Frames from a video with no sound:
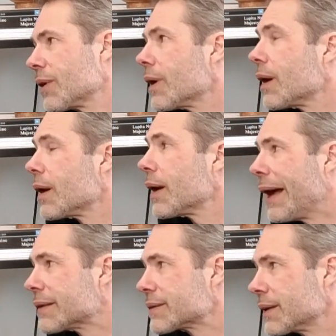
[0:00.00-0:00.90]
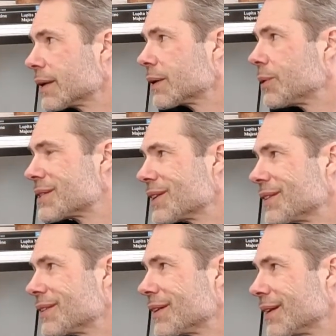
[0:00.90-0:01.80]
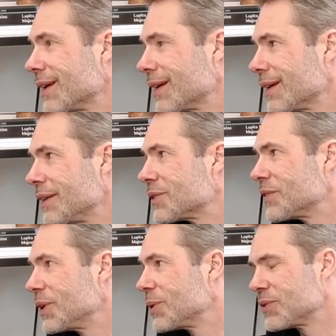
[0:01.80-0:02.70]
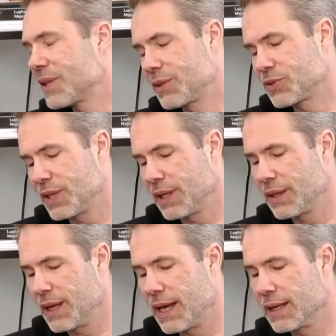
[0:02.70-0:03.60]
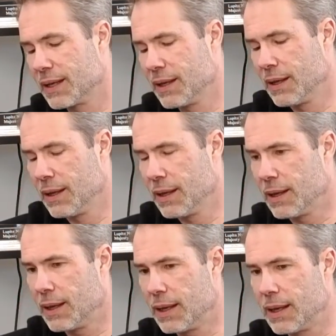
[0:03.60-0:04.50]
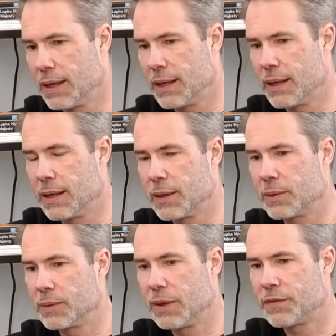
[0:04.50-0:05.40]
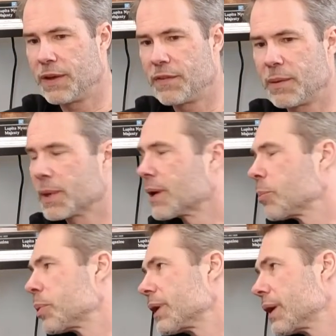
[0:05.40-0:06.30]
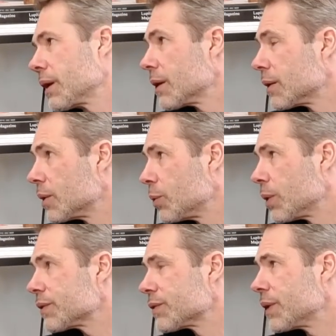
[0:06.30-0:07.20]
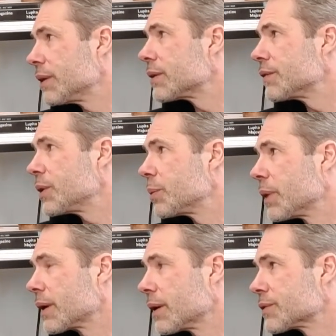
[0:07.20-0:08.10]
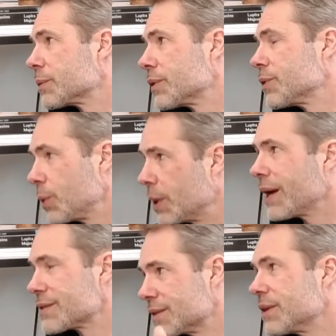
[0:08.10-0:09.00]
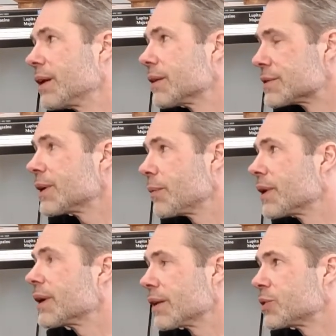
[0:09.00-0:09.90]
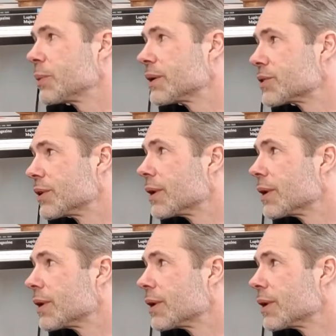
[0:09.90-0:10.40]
asking questions and interviews, that you studied that. If I'm a company who wants to interview my customers who has done something, as you mentioned,